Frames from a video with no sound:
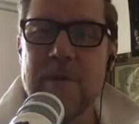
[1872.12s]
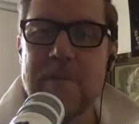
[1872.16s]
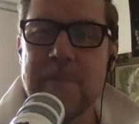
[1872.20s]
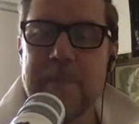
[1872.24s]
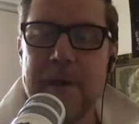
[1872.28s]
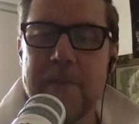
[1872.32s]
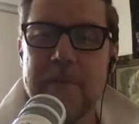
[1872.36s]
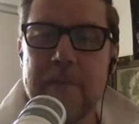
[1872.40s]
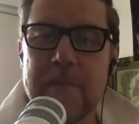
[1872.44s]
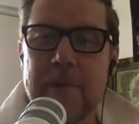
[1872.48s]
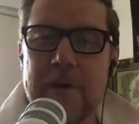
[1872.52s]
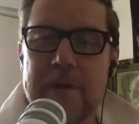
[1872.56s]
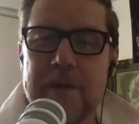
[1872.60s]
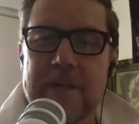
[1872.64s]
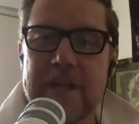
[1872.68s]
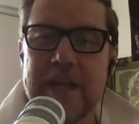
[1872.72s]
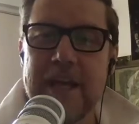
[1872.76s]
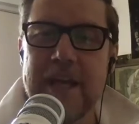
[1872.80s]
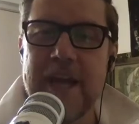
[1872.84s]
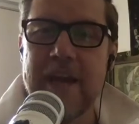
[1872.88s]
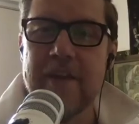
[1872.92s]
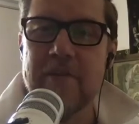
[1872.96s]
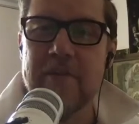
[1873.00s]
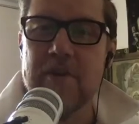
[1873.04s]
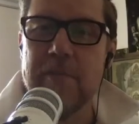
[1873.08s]
and then when people
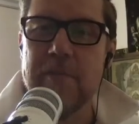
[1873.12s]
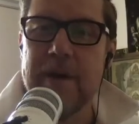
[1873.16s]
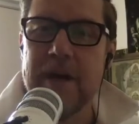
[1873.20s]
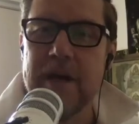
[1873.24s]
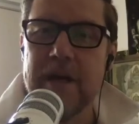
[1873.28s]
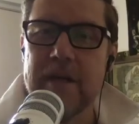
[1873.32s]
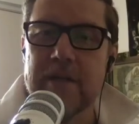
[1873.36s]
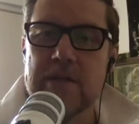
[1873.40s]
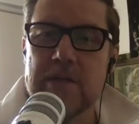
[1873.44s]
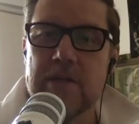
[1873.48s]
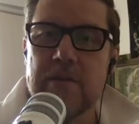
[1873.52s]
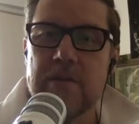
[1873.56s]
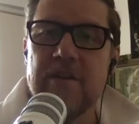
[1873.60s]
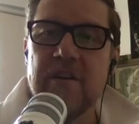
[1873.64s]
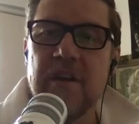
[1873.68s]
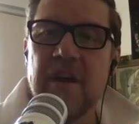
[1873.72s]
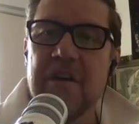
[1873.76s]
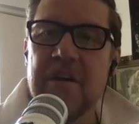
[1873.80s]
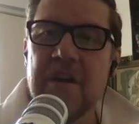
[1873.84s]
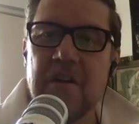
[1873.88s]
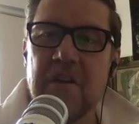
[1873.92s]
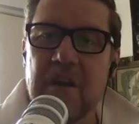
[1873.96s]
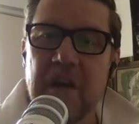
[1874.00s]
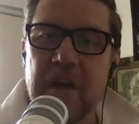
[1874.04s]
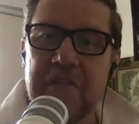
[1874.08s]
bother to get angry about it too,
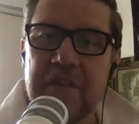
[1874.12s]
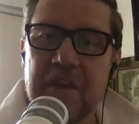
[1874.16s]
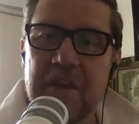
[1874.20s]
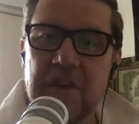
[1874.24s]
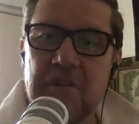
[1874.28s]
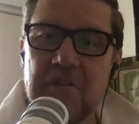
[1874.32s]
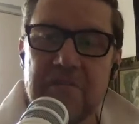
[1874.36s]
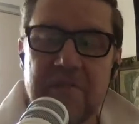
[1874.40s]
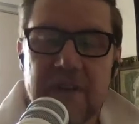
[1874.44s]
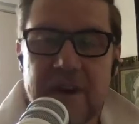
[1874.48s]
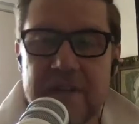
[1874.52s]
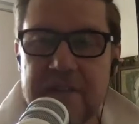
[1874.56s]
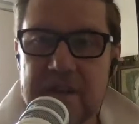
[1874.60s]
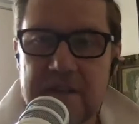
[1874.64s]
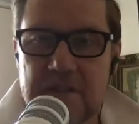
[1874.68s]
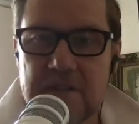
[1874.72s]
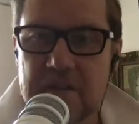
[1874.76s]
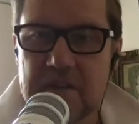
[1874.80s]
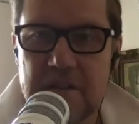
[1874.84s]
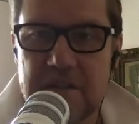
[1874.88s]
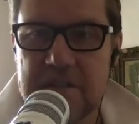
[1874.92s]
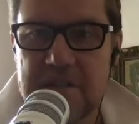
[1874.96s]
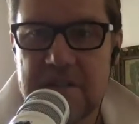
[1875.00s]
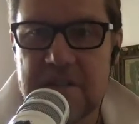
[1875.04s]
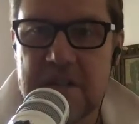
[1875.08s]
no, no, I think you'll find
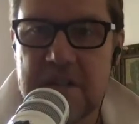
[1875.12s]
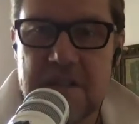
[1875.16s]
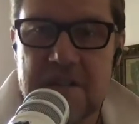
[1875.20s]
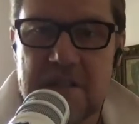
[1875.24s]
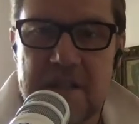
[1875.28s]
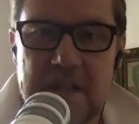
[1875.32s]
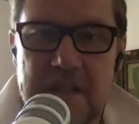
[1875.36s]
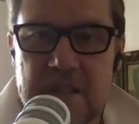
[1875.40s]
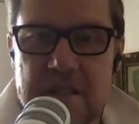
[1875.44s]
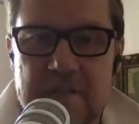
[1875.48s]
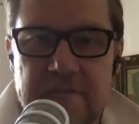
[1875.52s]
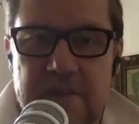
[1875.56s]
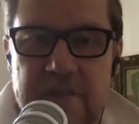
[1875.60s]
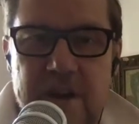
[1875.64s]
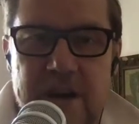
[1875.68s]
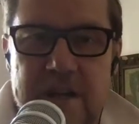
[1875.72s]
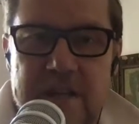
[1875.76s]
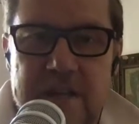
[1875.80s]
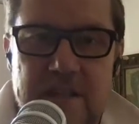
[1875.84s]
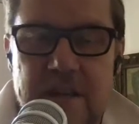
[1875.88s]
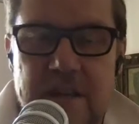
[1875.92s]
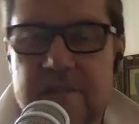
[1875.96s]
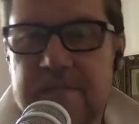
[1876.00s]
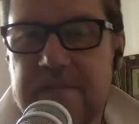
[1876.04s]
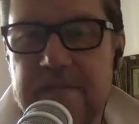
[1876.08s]
that's not the disease, that's the
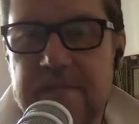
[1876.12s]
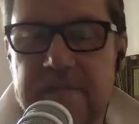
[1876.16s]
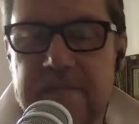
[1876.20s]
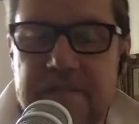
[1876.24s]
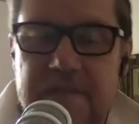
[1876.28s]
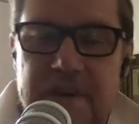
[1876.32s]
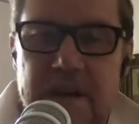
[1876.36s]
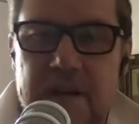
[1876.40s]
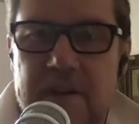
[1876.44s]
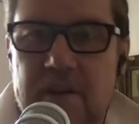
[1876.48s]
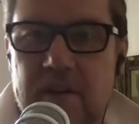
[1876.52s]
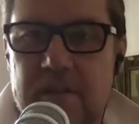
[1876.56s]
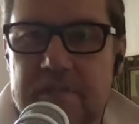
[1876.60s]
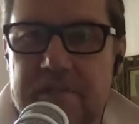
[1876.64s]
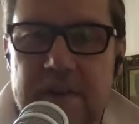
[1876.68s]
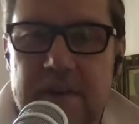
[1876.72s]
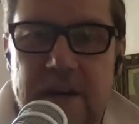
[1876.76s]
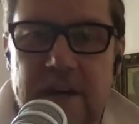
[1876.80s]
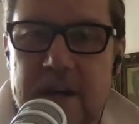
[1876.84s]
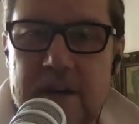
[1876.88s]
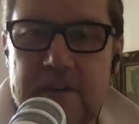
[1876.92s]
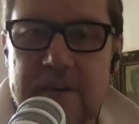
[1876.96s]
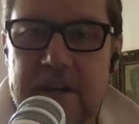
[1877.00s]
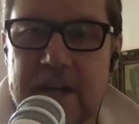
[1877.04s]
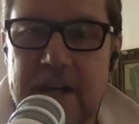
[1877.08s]
virus. Like, fuck off,
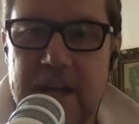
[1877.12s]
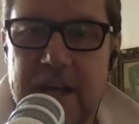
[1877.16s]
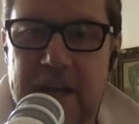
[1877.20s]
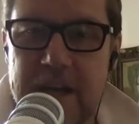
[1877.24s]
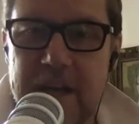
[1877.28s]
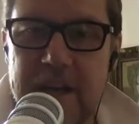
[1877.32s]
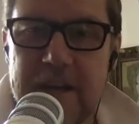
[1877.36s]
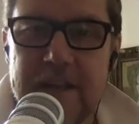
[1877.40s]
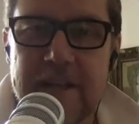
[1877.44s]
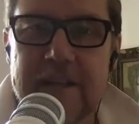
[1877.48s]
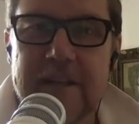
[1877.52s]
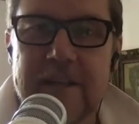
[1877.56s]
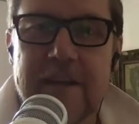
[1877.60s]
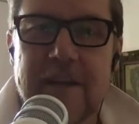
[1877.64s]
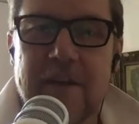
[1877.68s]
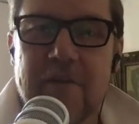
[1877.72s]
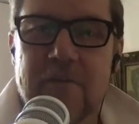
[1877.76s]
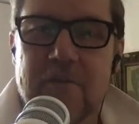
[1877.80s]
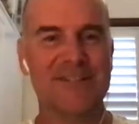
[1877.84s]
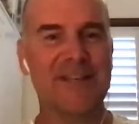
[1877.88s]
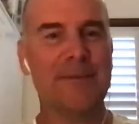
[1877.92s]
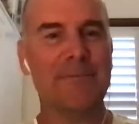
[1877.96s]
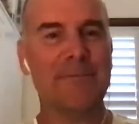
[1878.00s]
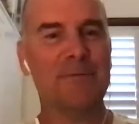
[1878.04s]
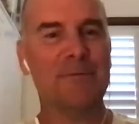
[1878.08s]
I don't care.
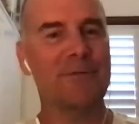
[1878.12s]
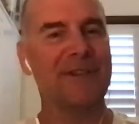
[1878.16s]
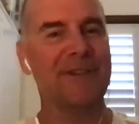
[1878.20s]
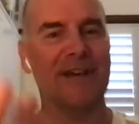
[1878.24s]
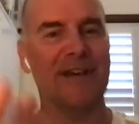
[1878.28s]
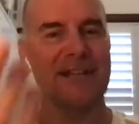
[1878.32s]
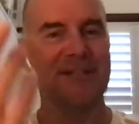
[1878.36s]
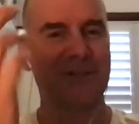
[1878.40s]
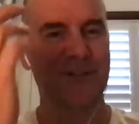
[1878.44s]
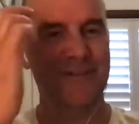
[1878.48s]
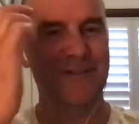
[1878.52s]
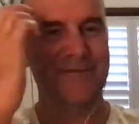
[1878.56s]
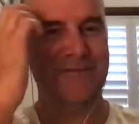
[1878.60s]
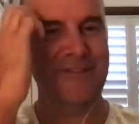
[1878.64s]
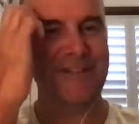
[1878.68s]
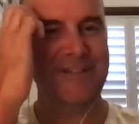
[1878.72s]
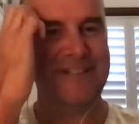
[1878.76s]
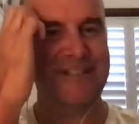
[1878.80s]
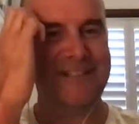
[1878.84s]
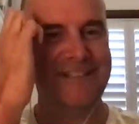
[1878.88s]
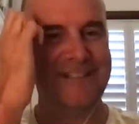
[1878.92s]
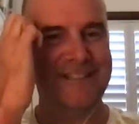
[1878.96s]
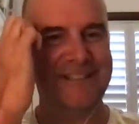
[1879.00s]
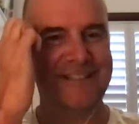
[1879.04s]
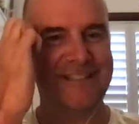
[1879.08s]
well, right now, my
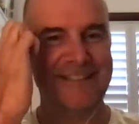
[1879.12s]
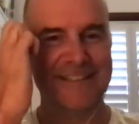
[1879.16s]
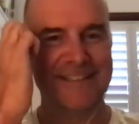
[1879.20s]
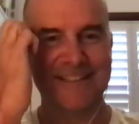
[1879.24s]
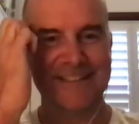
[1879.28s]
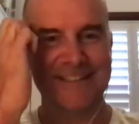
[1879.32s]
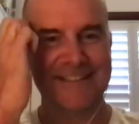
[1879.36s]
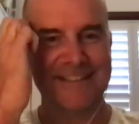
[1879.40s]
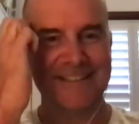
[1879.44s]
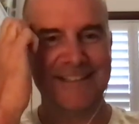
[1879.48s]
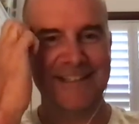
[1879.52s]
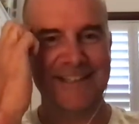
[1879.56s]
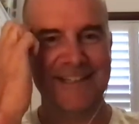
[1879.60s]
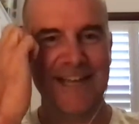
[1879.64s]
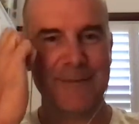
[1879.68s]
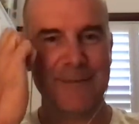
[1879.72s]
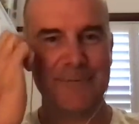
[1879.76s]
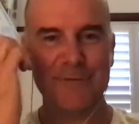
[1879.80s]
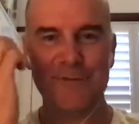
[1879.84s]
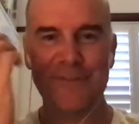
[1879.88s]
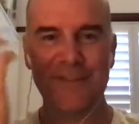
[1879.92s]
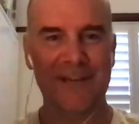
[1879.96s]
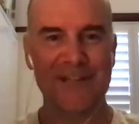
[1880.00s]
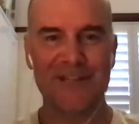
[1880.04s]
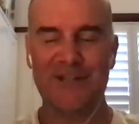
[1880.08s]
grandma's sick. It
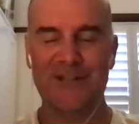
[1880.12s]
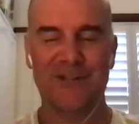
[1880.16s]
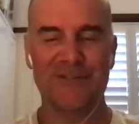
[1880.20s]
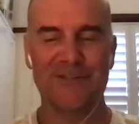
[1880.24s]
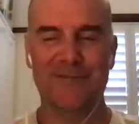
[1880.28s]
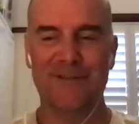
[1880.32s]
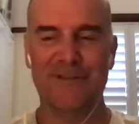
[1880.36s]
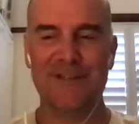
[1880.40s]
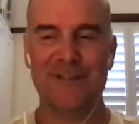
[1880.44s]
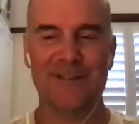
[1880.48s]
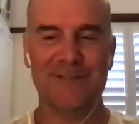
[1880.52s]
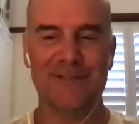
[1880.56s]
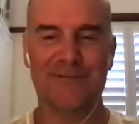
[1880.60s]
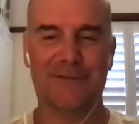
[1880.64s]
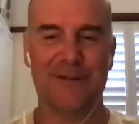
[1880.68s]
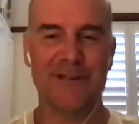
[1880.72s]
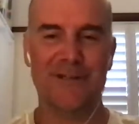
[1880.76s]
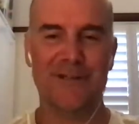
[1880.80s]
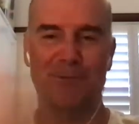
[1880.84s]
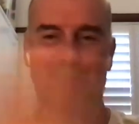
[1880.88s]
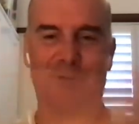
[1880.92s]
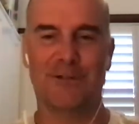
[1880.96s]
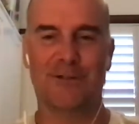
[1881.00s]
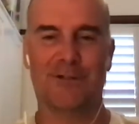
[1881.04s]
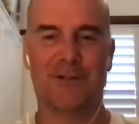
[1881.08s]
happened with HIV. The
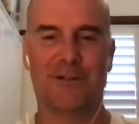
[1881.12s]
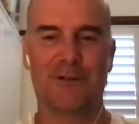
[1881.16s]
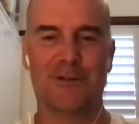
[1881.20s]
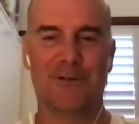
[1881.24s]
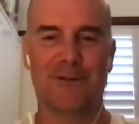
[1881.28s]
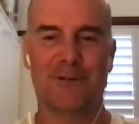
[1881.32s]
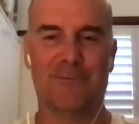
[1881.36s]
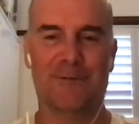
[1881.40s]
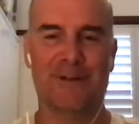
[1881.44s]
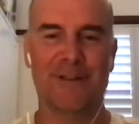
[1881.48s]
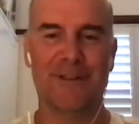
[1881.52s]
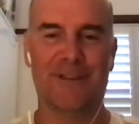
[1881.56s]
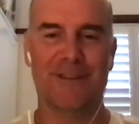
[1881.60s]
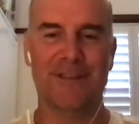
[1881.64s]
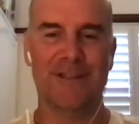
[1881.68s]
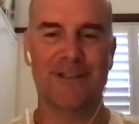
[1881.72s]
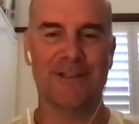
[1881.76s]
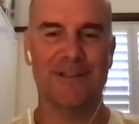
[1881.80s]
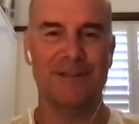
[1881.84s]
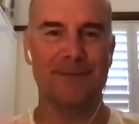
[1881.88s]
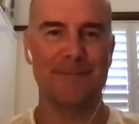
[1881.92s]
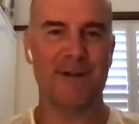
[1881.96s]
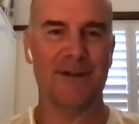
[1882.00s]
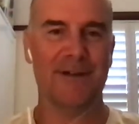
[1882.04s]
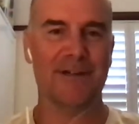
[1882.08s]
French wanted to call it one
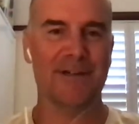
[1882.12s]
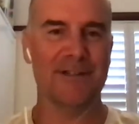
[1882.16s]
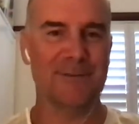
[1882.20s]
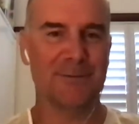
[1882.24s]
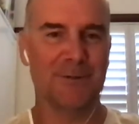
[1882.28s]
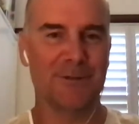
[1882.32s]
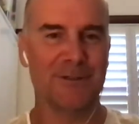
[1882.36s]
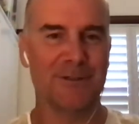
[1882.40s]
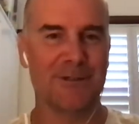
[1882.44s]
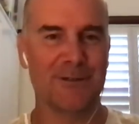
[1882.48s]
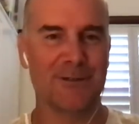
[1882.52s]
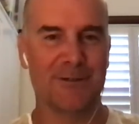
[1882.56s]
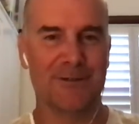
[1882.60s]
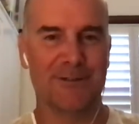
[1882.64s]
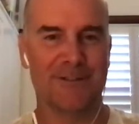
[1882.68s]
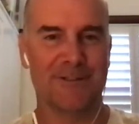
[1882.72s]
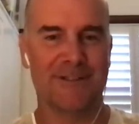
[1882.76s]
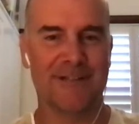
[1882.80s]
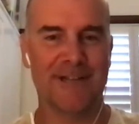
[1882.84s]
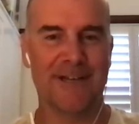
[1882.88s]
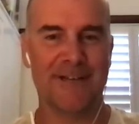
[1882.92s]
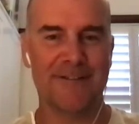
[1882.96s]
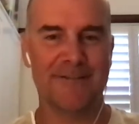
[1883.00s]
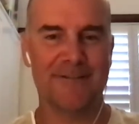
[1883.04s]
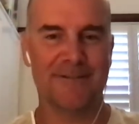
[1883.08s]
thing, and the Americans wanted to
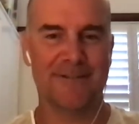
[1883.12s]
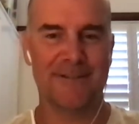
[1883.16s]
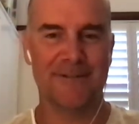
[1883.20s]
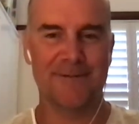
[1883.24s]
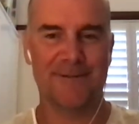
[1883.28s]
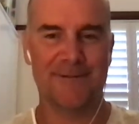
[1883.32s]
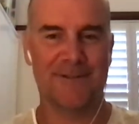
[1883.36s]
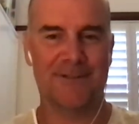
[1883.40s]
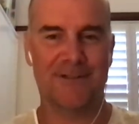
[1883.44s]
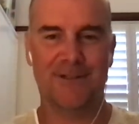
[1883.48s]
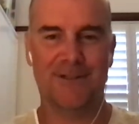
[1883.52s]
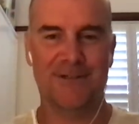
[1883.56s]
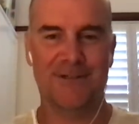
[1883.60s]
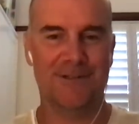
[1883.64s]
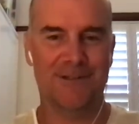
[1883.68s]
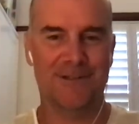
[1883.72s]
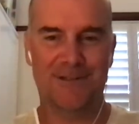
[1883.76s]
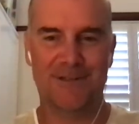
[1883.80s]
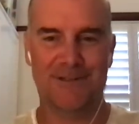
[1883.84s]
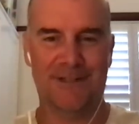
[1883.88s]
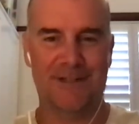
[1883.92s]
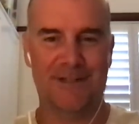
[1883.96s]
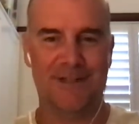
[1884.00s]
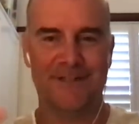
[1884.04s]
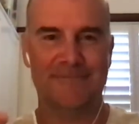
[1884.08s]
call it another, and there was this hmm. huge,
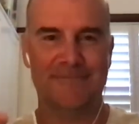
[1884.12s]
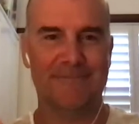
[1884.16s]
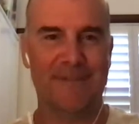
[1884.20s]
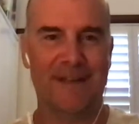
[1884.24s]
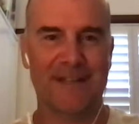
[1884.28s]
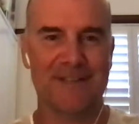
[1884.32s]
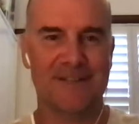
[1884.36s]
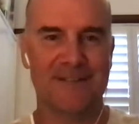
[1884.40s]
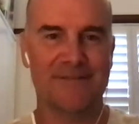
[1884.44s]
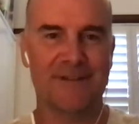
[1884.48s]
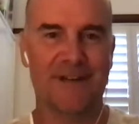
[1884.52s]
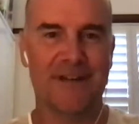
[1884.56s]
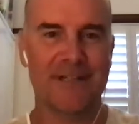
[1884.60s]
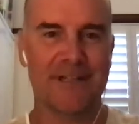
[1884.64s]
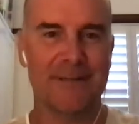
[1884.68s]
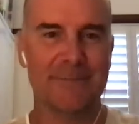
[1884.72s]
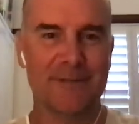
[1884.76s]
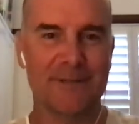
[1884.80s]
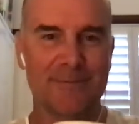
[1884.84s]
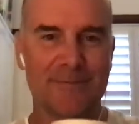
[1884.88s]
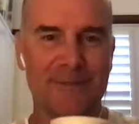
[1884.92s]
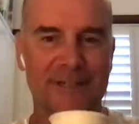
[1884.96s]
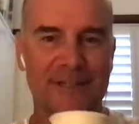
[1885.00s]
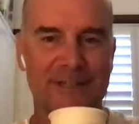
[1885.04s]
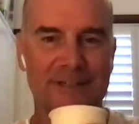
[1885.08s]
you know, massive
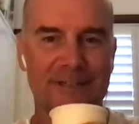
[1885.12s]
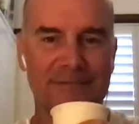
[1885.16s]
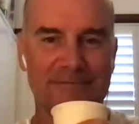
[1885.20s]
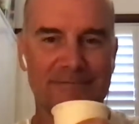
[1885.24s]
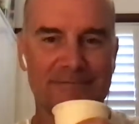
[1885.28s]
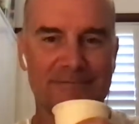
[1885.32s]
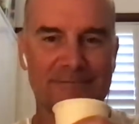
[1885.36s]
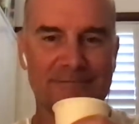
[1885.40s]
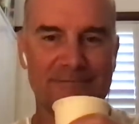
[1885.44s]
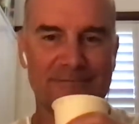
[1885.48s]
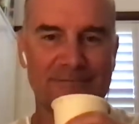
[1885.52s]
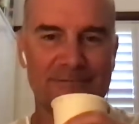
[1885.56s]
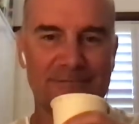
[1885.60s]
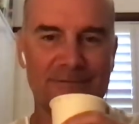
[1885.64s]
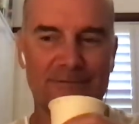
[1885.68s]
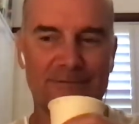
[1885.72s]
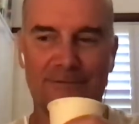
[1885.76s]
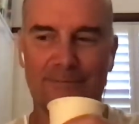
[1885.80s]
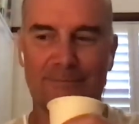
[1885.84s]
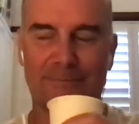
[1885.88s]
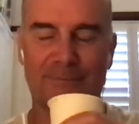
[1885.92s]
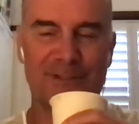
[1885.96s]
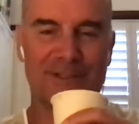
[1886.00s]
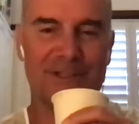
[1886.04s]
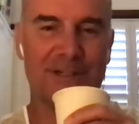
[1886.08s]
argument about it.
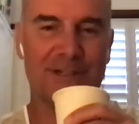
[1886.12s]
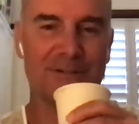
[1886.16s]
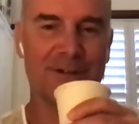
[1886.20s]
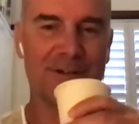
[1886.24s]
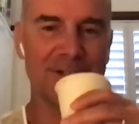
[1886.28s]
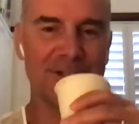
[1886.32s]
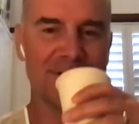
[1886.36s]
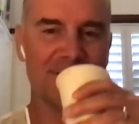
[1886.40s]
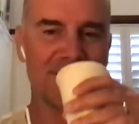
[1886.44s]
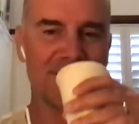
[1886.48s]
For pissing Do